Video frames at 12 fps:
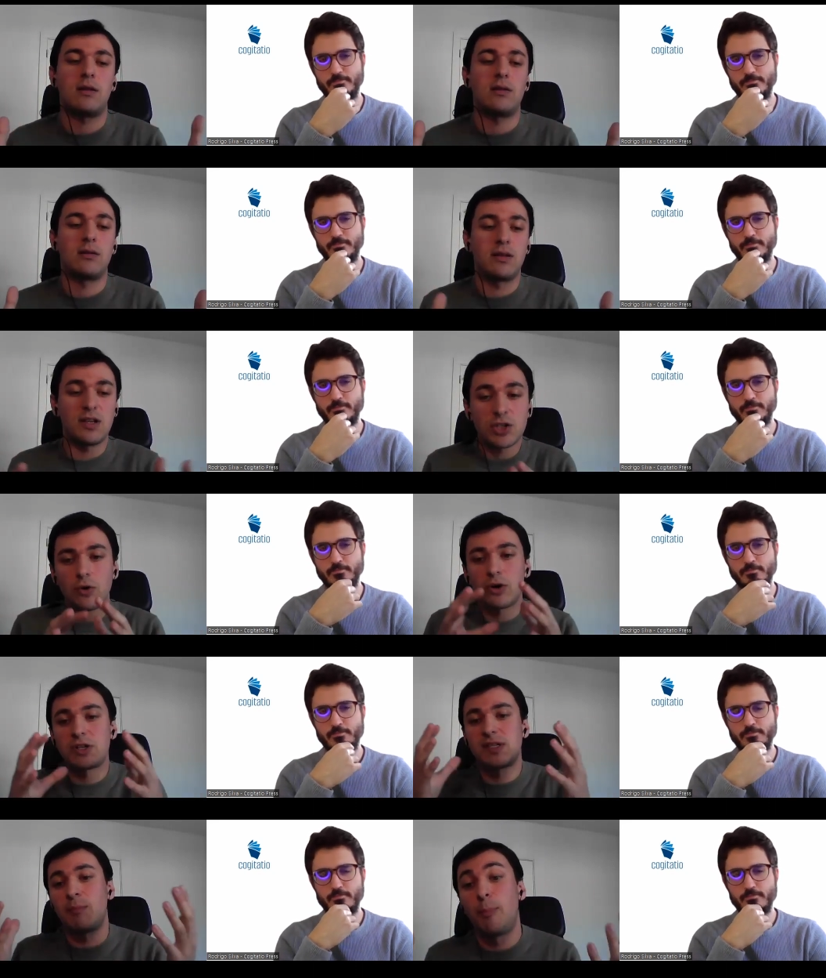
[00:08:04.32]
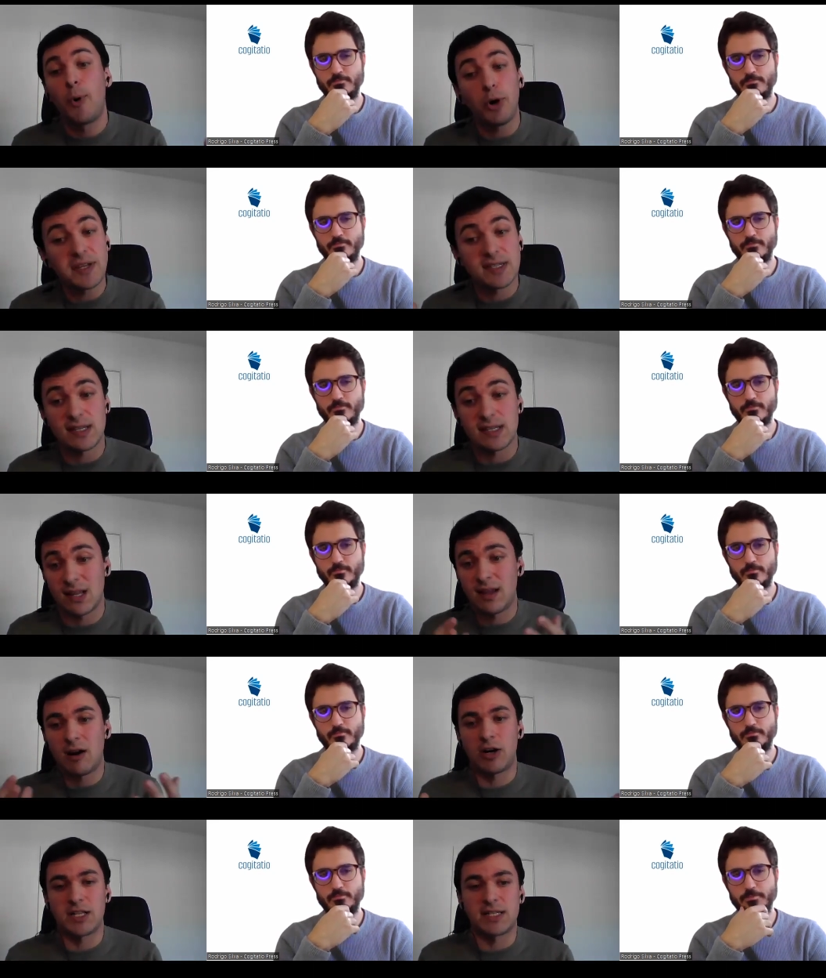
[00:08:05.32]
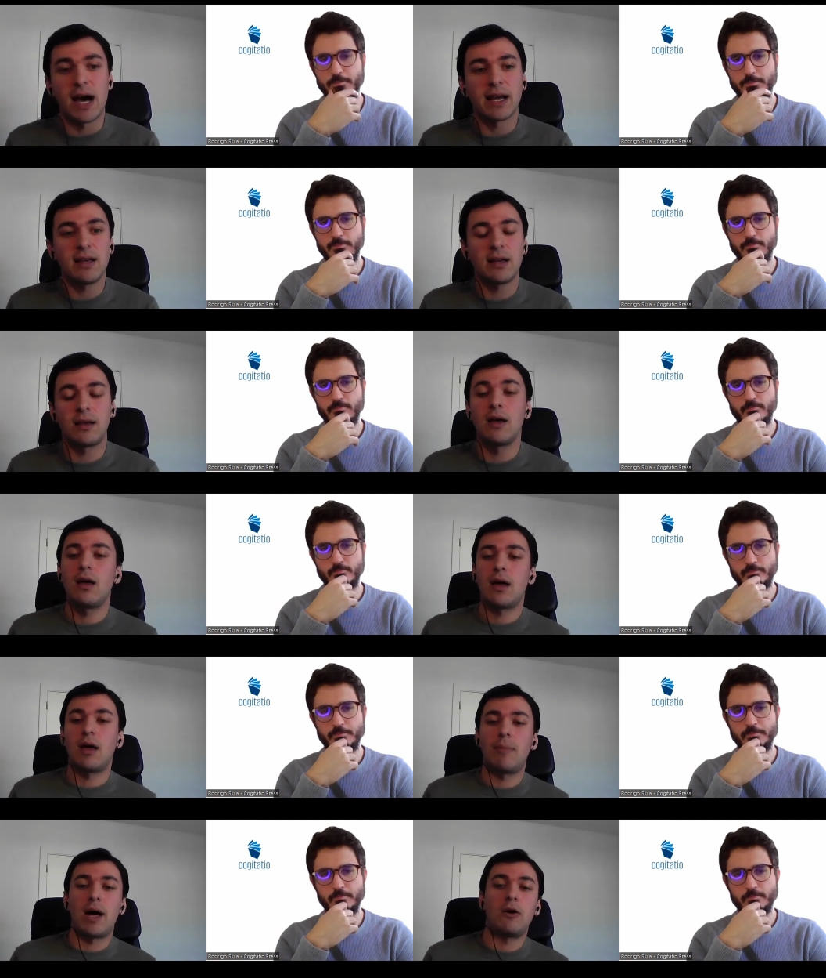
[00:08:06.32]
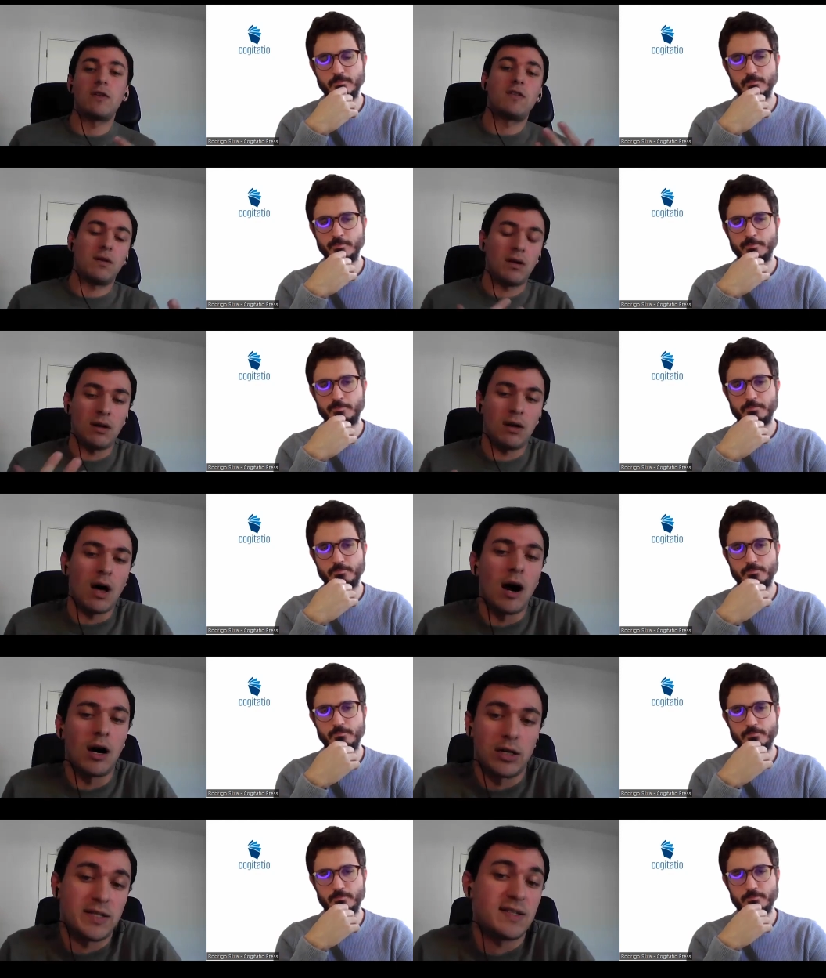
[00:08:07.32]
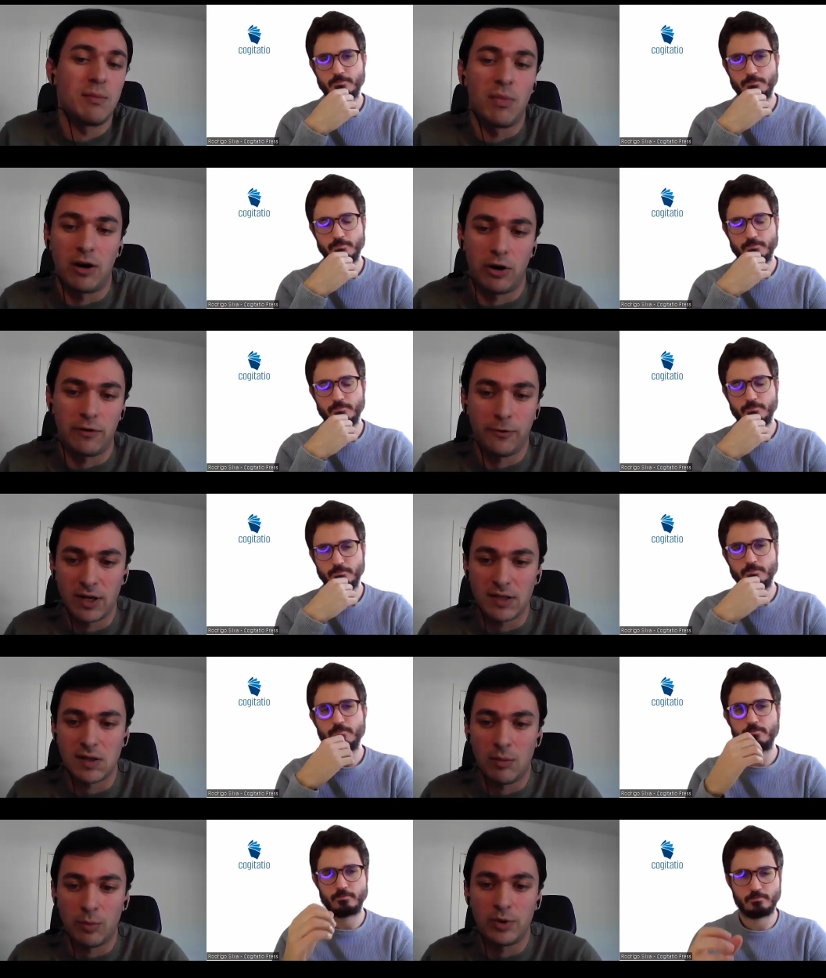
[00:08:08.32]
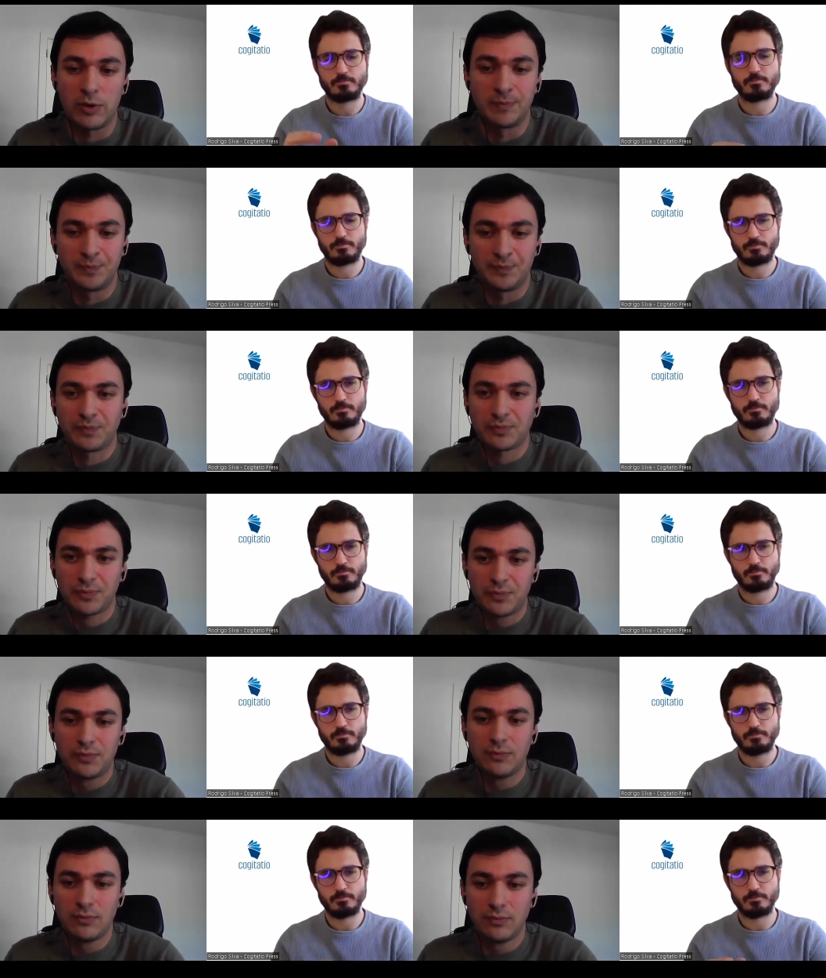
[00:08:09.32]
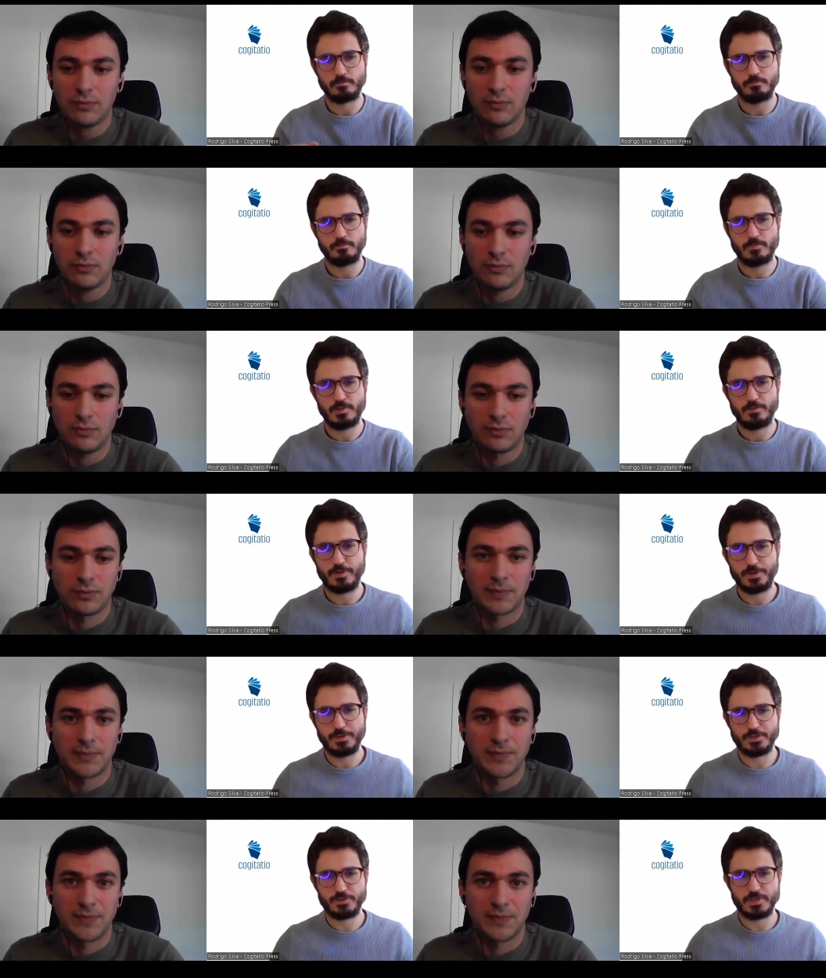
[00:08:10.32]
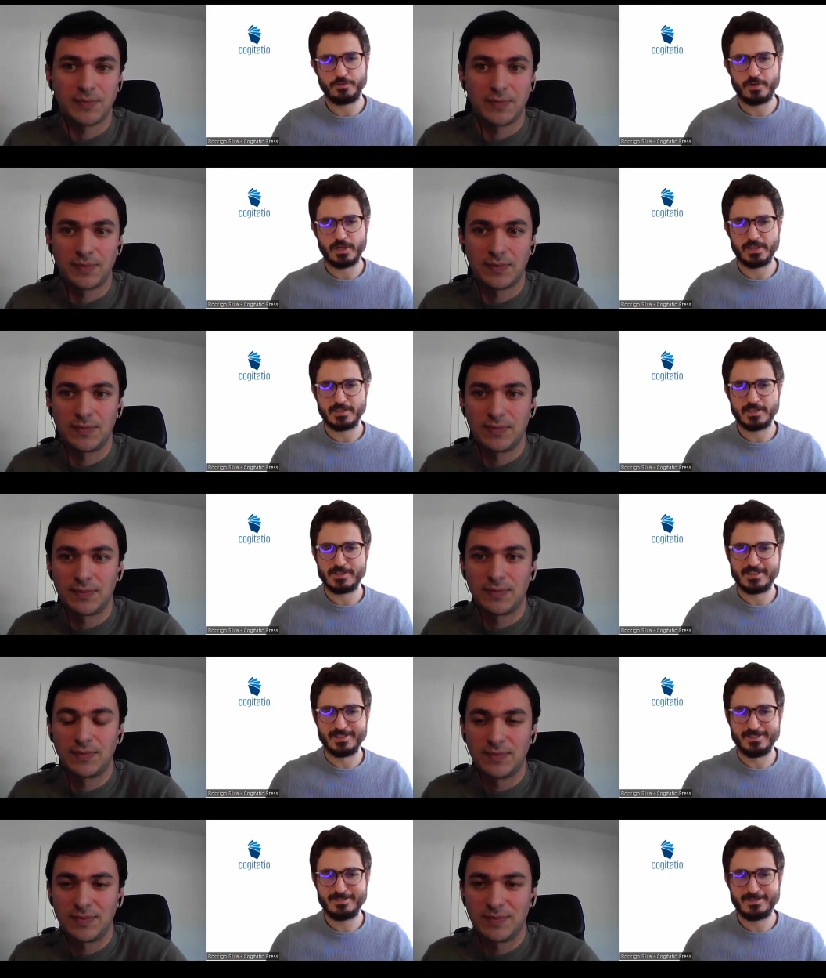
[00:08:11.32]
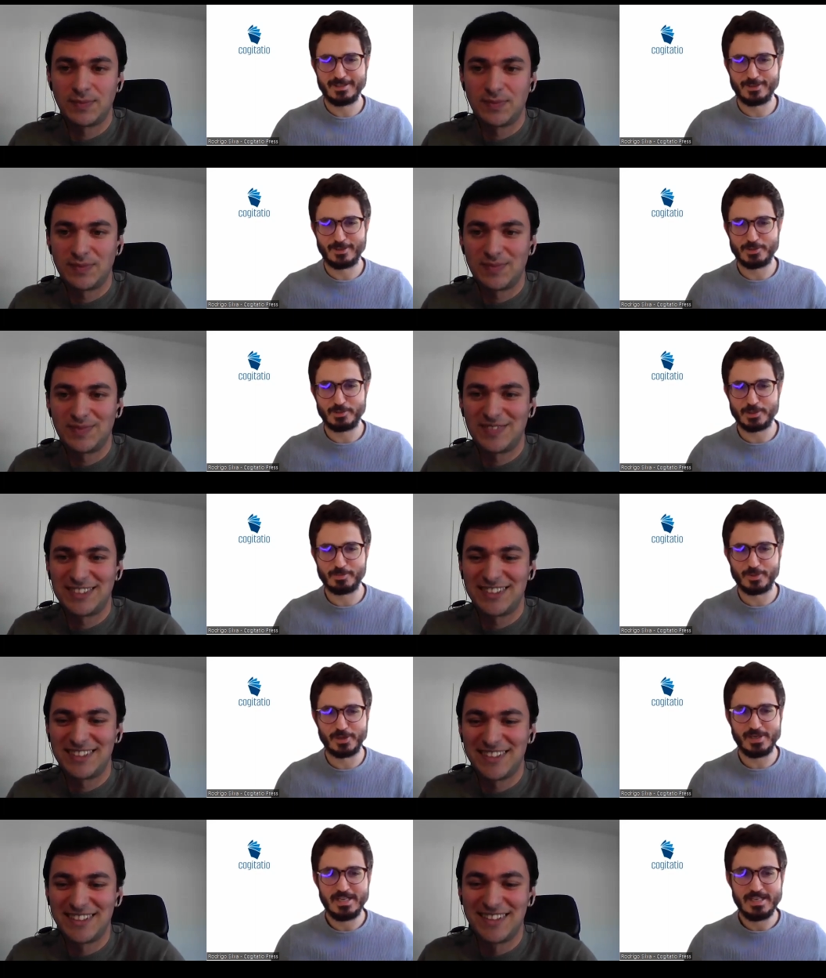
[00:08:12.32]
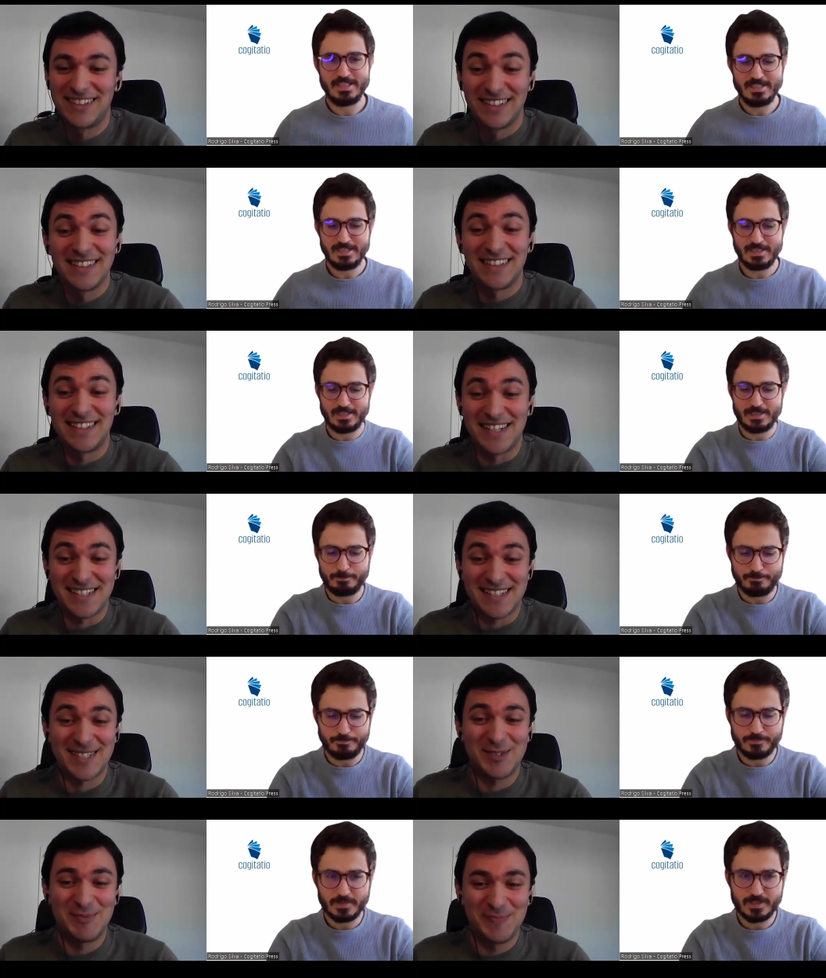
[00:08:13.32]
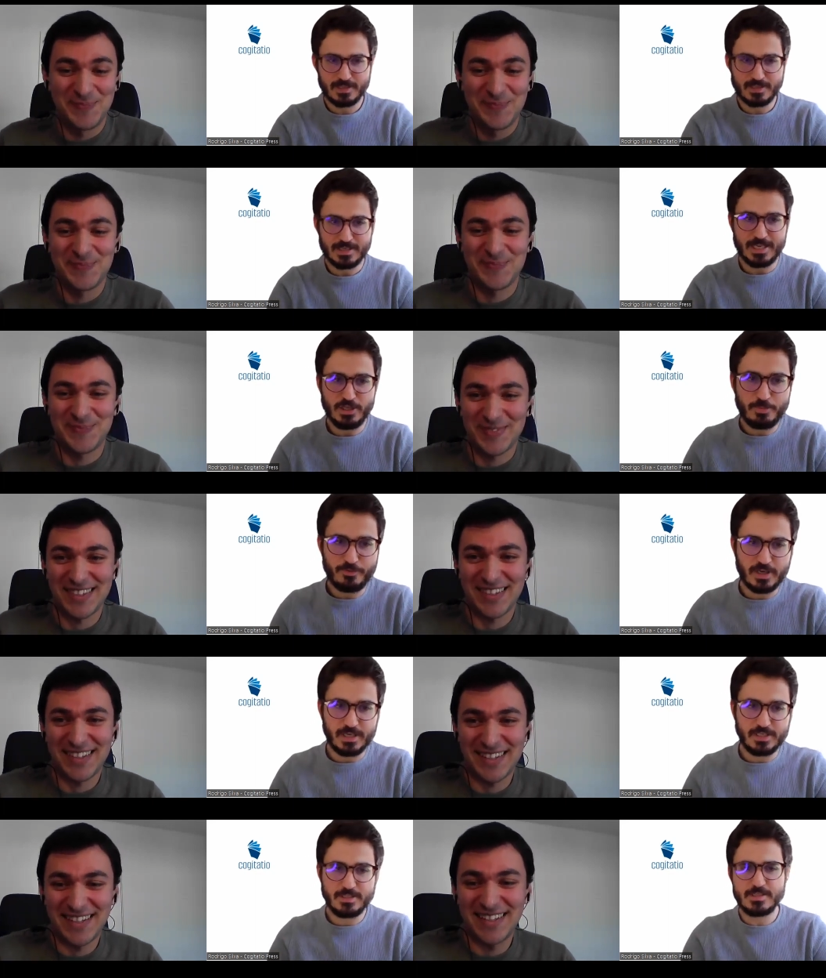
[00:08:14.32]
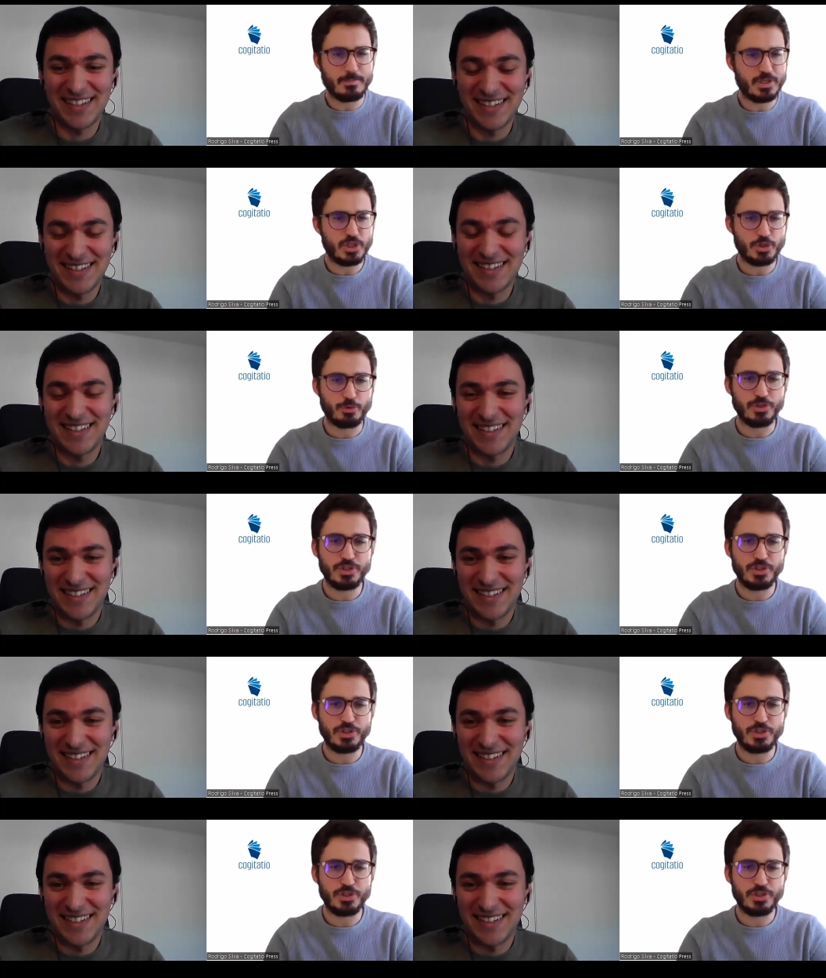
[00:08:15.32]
Speaker 1: the discourse and policies that they are attacking about uh, are similar, for example.
Speaker 2: Mm -hmm very interesting findings and still a lot to explore. Um, yes. Can you provide some additional